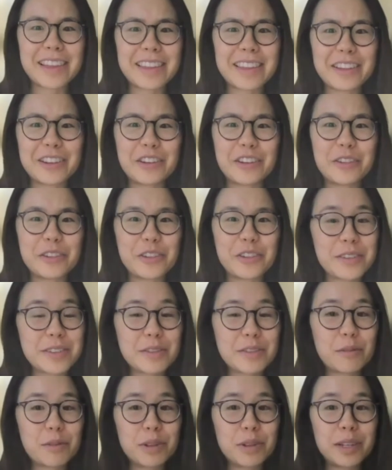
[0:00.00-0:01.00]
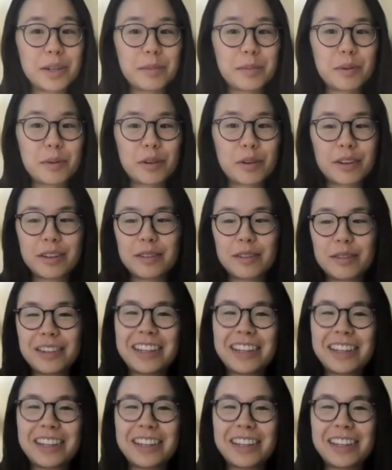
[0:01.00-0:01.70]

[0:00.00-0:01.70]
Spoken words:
interview. It's a really important,